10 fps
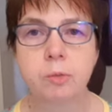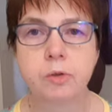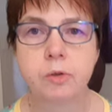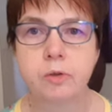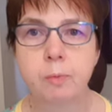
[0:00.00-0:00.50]

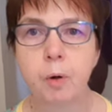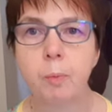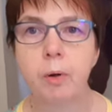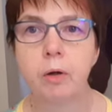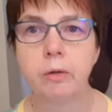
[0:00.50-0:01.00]
wanted to
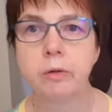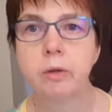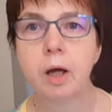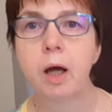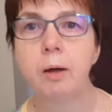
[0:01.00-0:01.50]
pop on
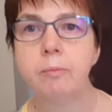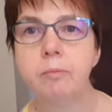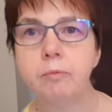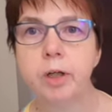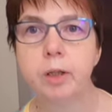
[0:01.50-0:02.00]

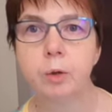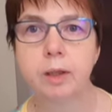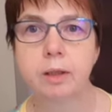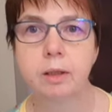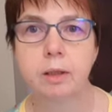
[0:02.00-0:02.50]
really
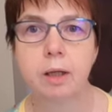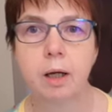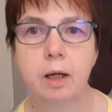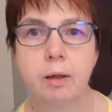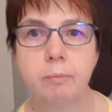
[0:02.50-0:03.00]
quickly
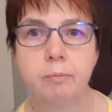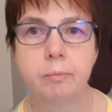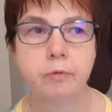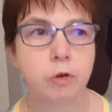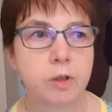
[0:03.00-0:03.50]

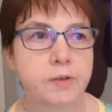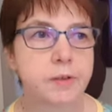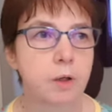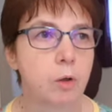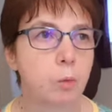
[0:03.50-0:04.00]
before I
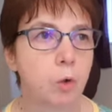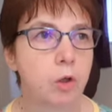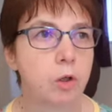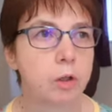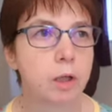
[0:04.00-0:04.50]
start
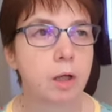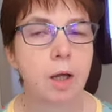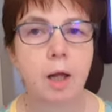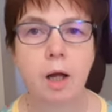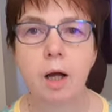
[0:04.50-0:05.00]
work
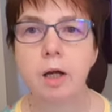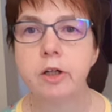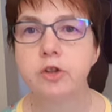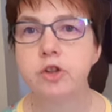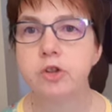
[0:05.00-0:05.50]

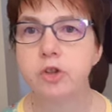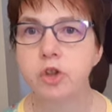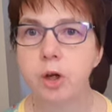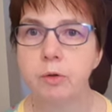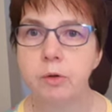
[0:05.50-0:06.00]
just to
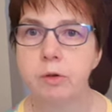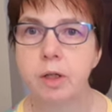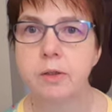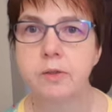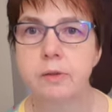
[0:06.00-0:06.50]
show you
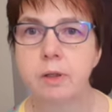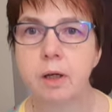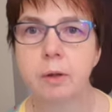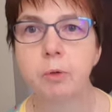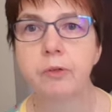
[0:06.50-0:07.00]
this,
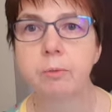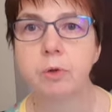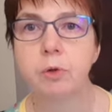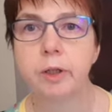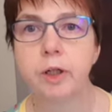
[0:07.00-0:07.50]
what I'm
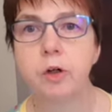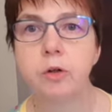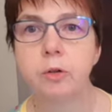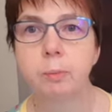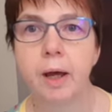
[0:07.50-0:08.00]
calling
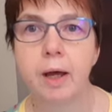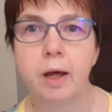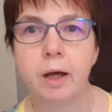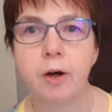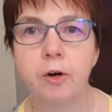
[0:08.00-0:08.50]

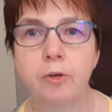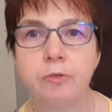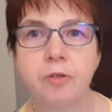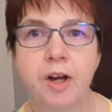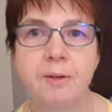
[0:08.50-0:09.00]
unpair
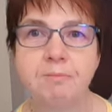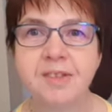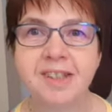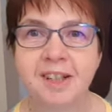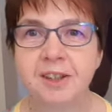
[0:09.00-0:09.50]
of
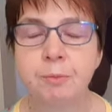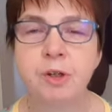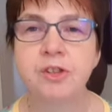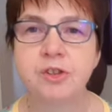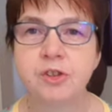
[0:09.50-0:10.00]
Tilly and the
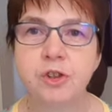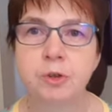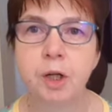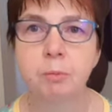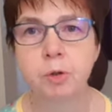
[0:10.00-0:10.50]
Buttons
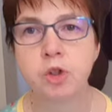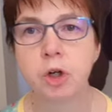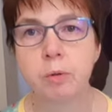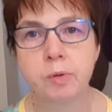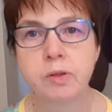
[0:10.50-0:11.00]
Juno
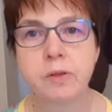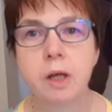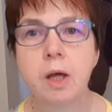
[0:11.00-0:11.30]
pyjamas,